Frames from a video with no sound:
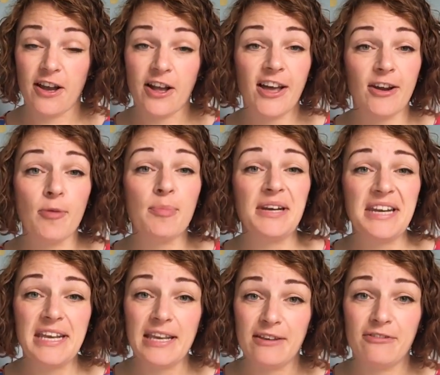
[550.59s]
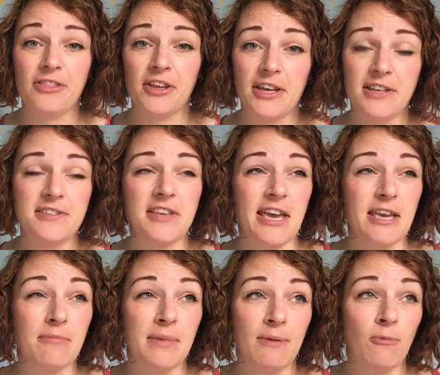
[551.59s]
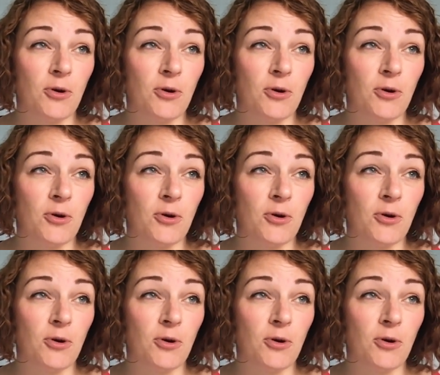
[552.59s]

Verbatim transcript: I cannot believe that it's taken me,